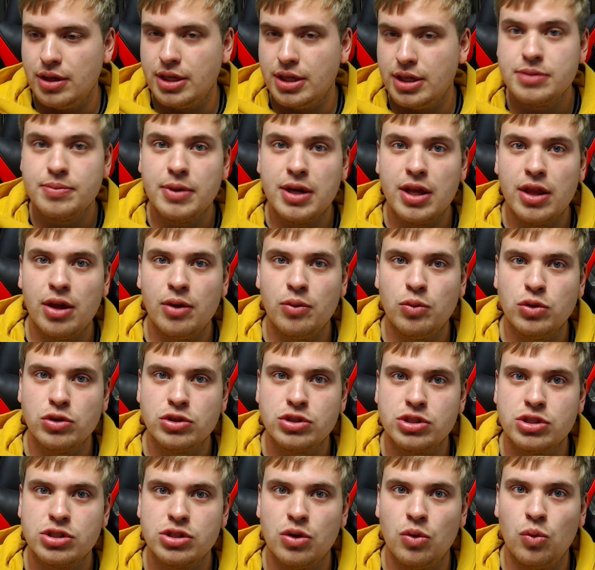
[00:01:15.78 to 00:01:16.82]
his mother
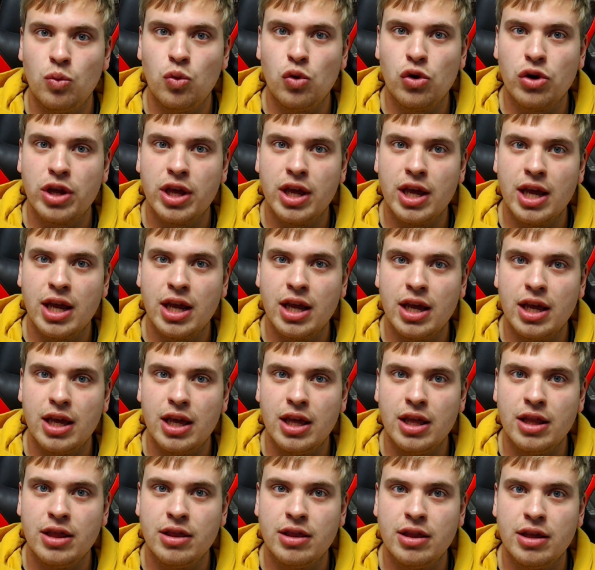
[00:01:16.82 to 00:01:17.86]
was working
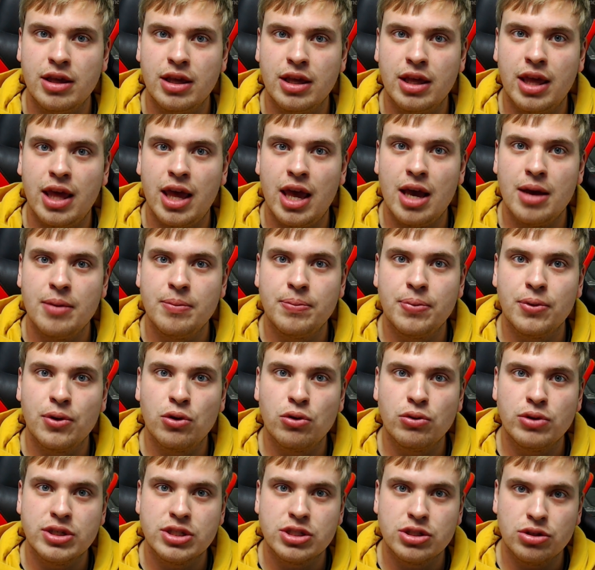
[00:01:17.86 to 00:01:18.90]
in the Camp
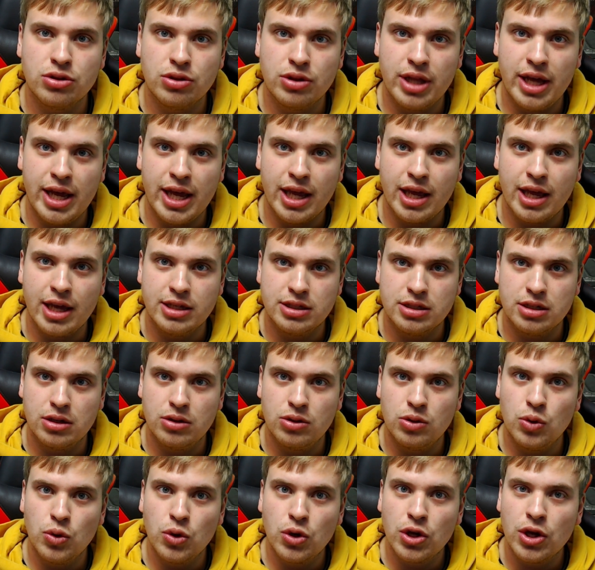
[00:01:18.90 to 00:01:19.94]
Crystal Lake as a
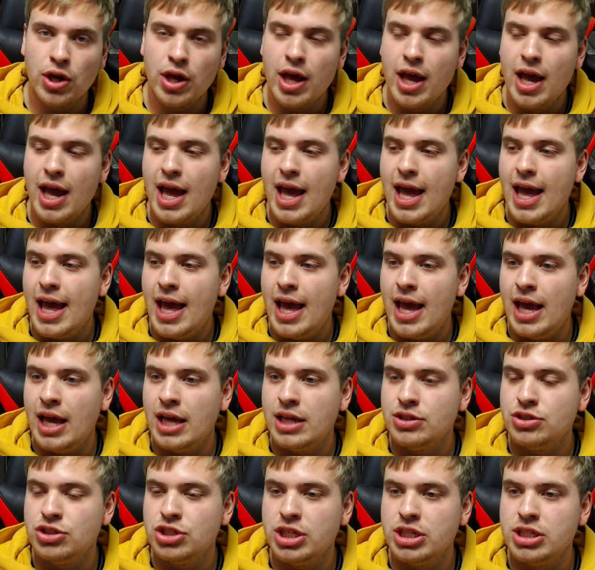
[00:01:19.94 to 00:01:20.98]
cook,
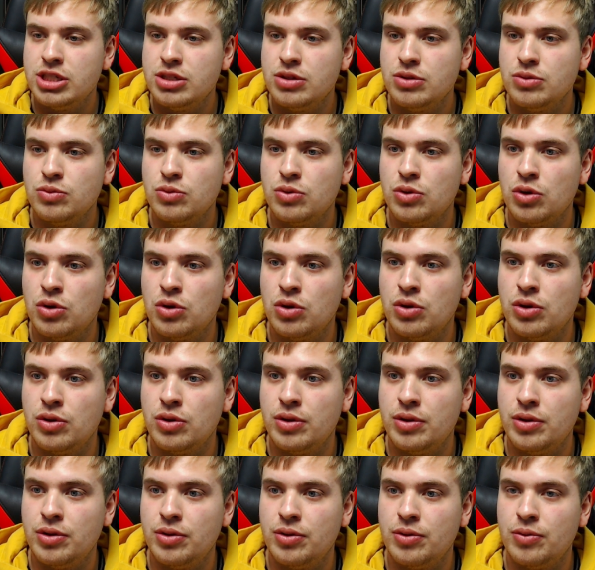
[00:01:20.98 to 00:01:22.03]
and Jason
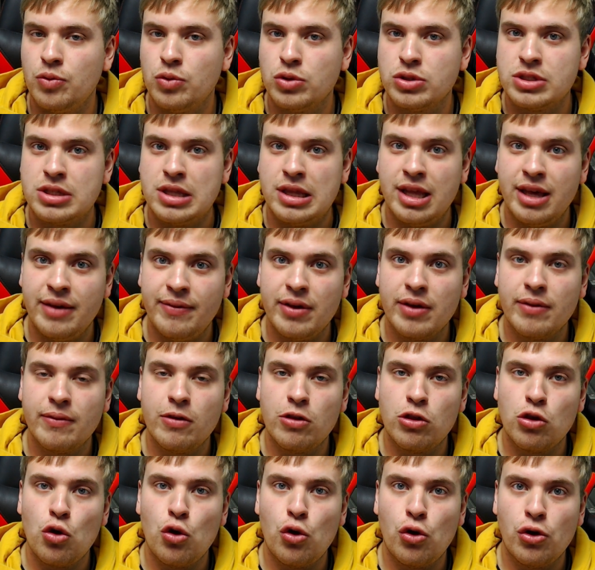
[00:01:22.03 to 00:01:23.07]
uh, was living
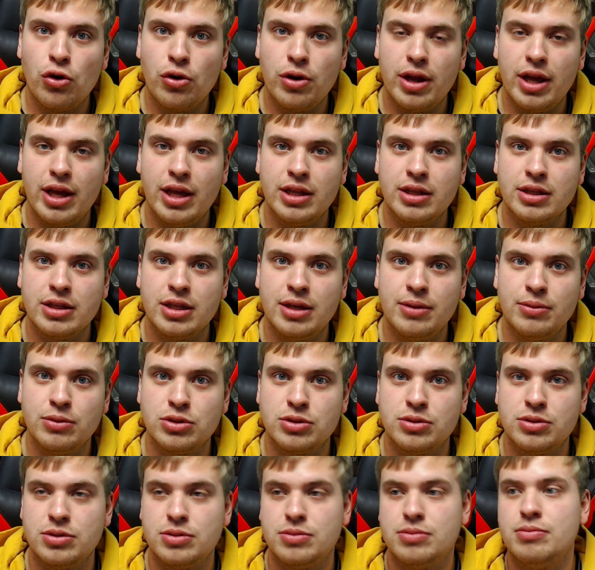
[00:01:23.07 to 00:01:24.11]
with her, and he
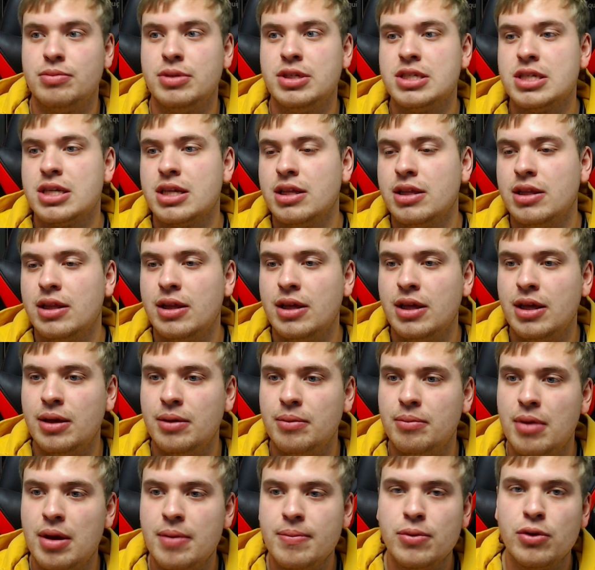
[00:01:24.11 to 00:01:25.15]
was basically the
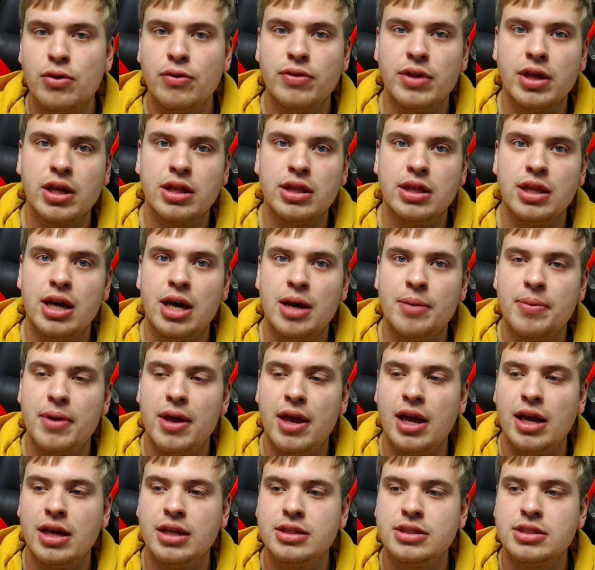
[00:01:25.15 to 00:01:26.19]
member of the club.
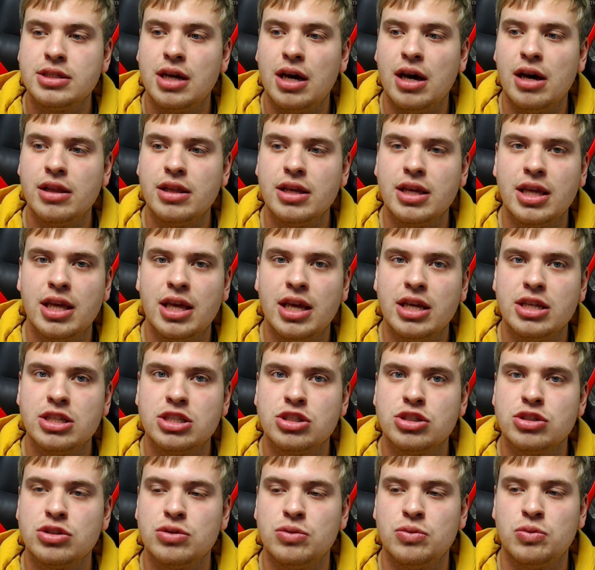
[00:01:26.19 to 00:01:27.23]
And other
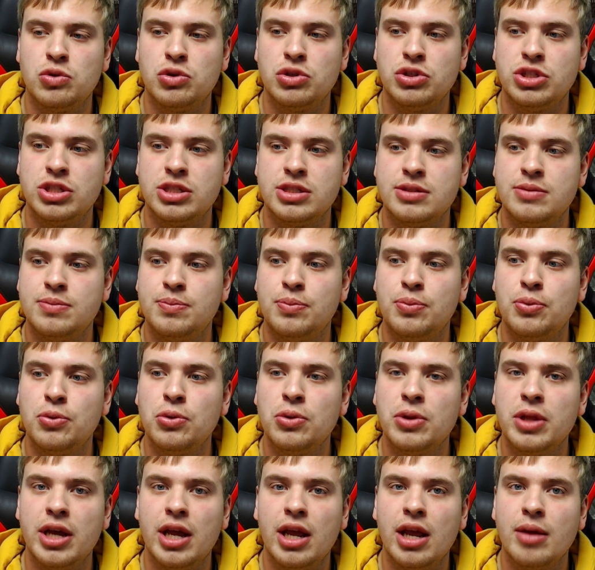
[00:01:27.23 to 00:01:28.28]
kids were just
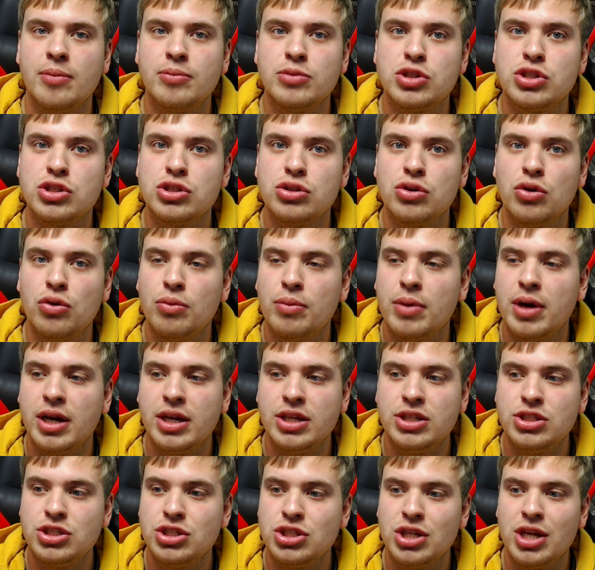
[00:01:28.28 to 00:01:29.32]
bullying him so
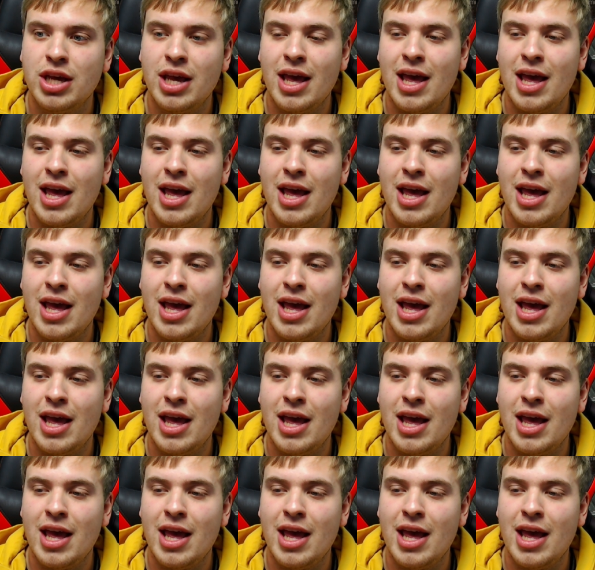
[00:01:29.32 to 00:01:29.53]
much,